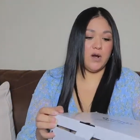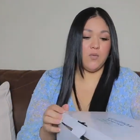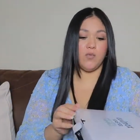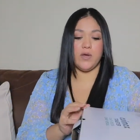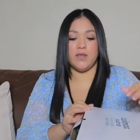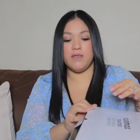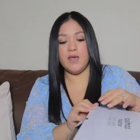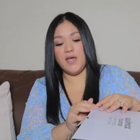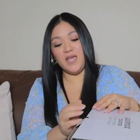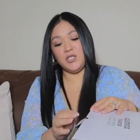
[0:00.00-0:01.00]
on with
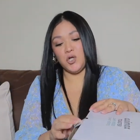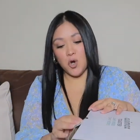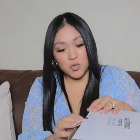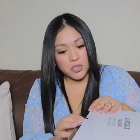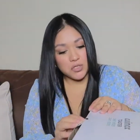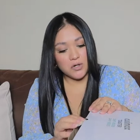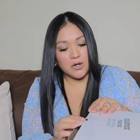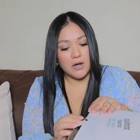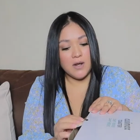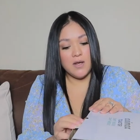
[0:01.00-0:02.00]
a
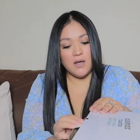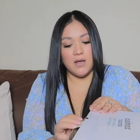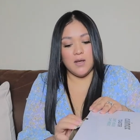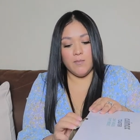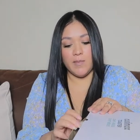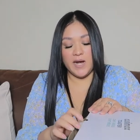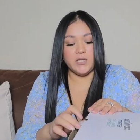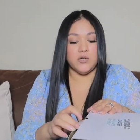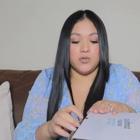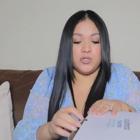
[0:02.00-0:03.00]
toaster.
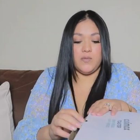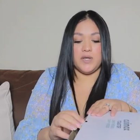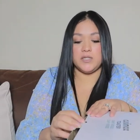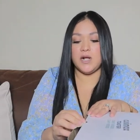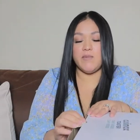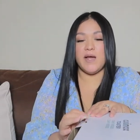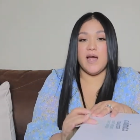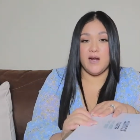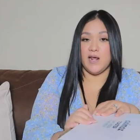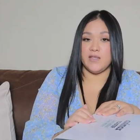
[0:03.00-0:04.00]
My toaster messed up. I
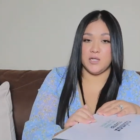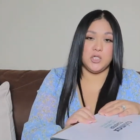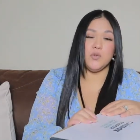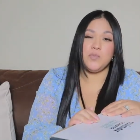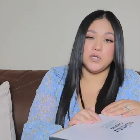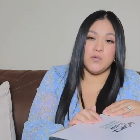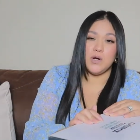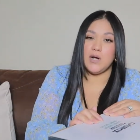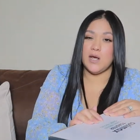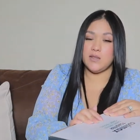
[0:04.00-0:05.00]
had like the cheapest
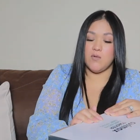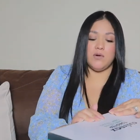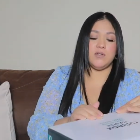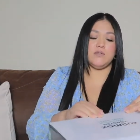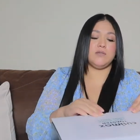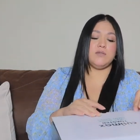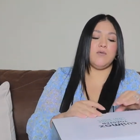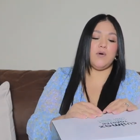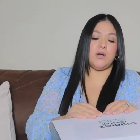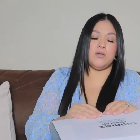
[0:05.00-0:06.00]
one, like the ones
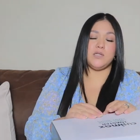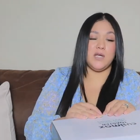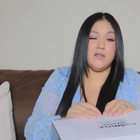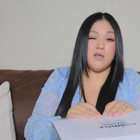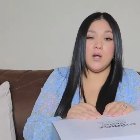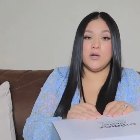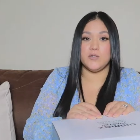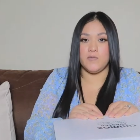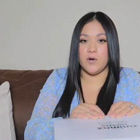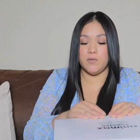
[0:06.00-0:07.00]
that were
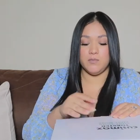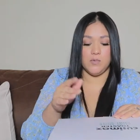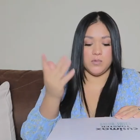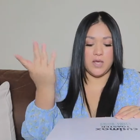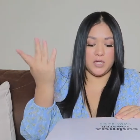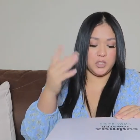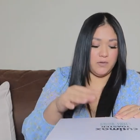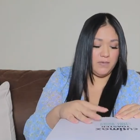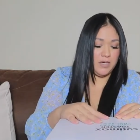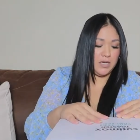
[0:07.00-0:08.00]
$10 from
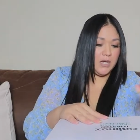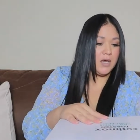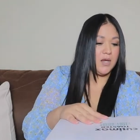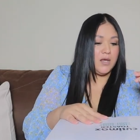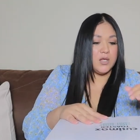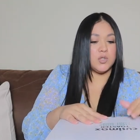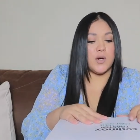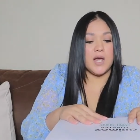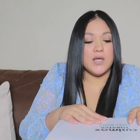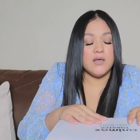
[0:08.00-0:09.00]
HEB. So
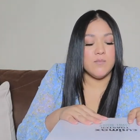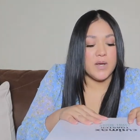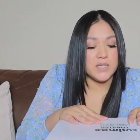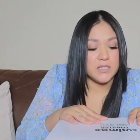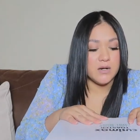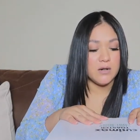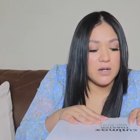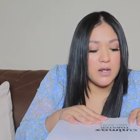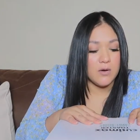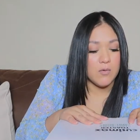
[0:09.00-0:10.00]
I invested
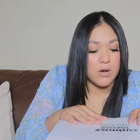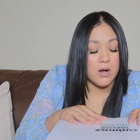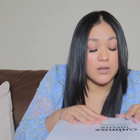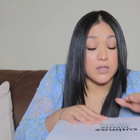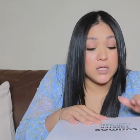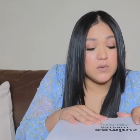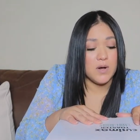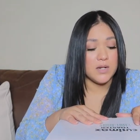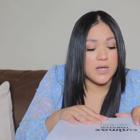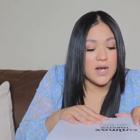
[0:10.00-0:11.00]
on this
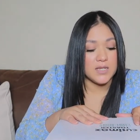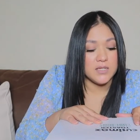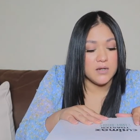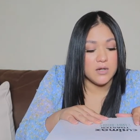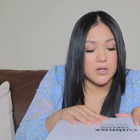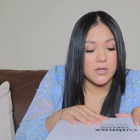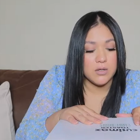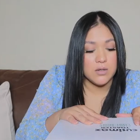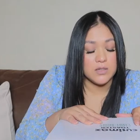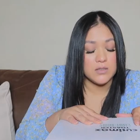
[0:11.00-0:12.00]
one that has the,
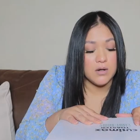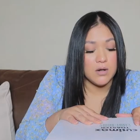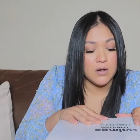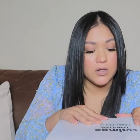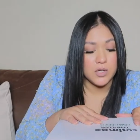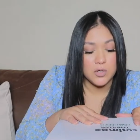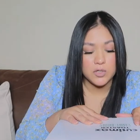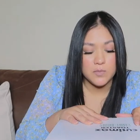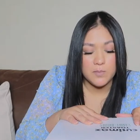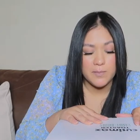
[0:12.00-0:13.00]
it's called
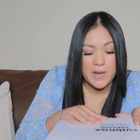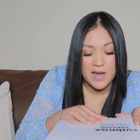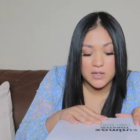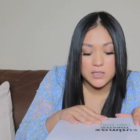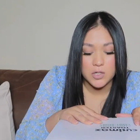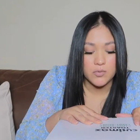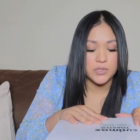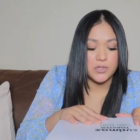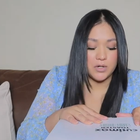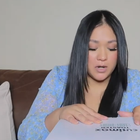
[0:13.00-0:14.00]
Qmax
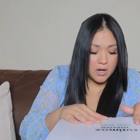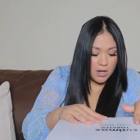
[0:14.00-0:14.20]
toaster.